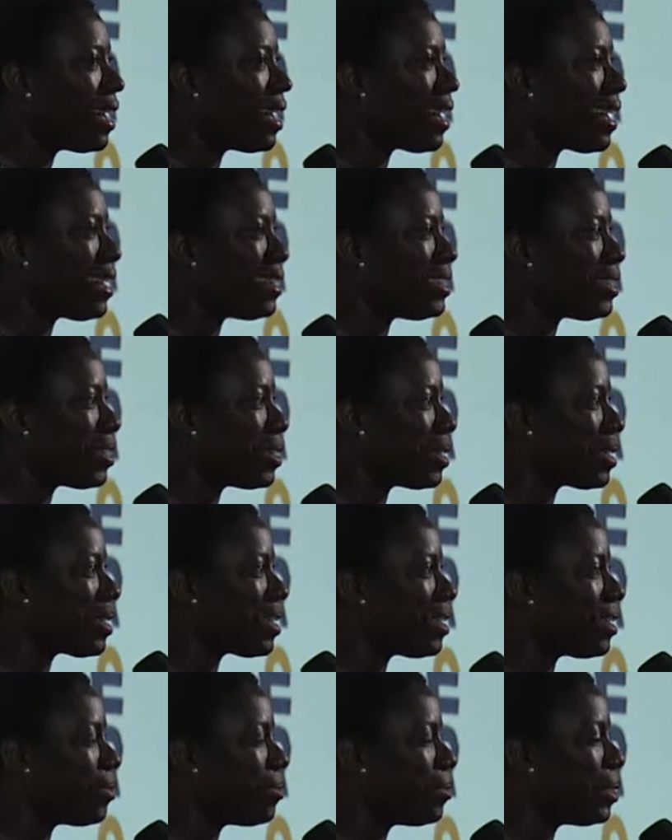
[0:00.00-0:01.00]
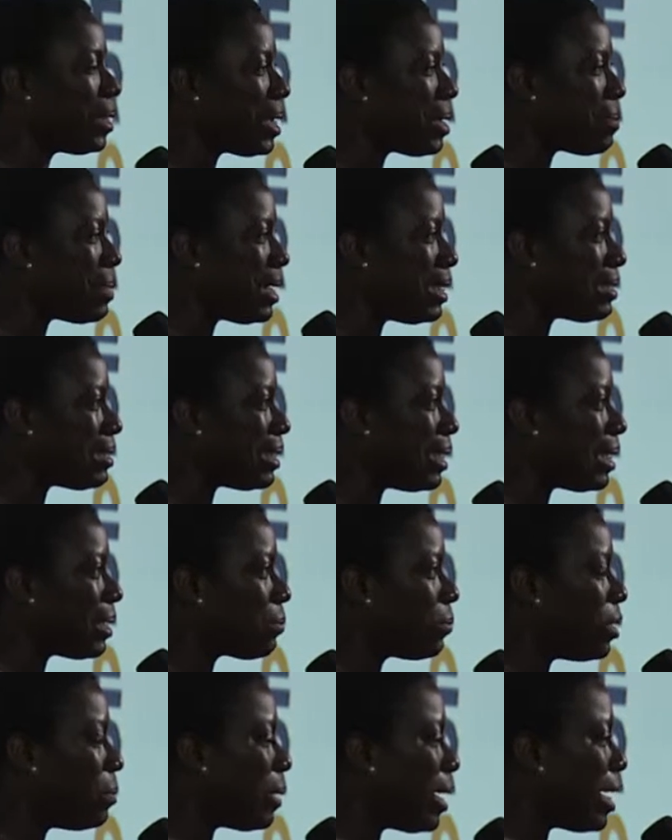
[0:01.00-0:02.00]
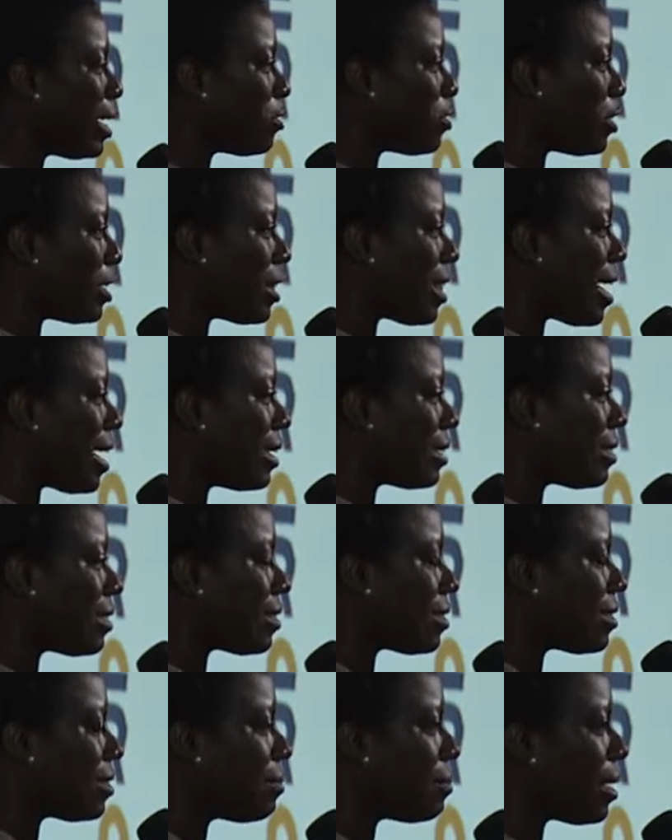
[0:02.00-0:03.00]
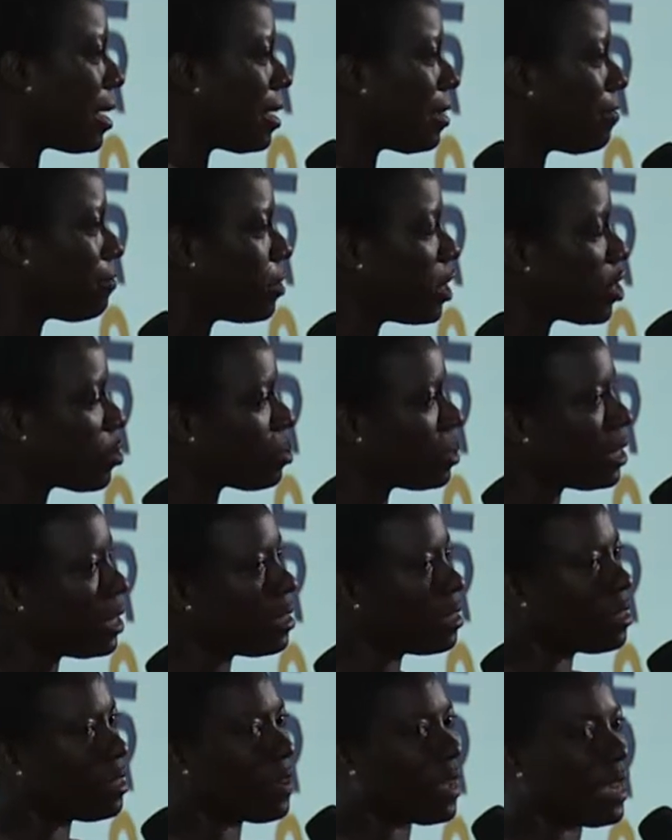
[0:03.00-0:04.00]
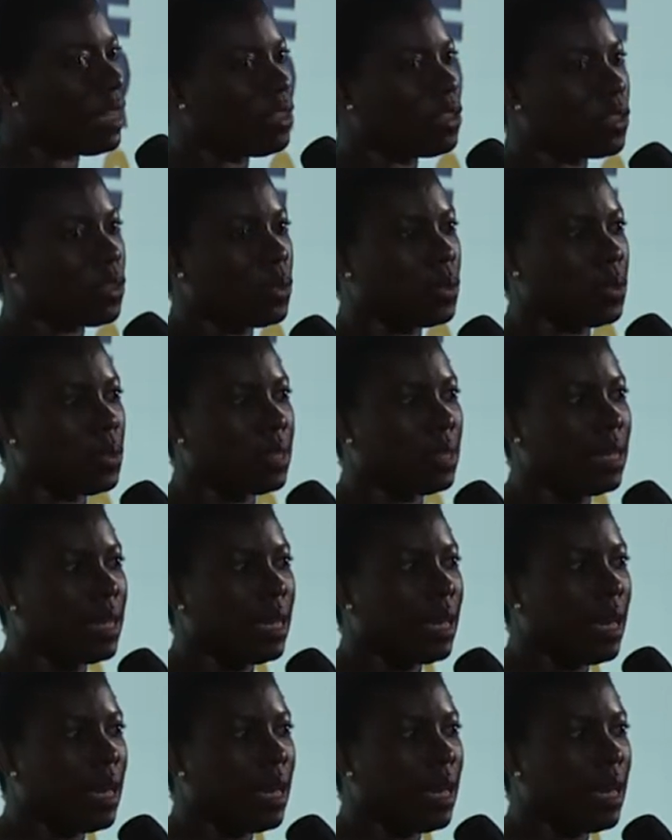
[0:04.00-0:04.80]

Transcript: I took a really amazing marine biology class my freshman year of high school,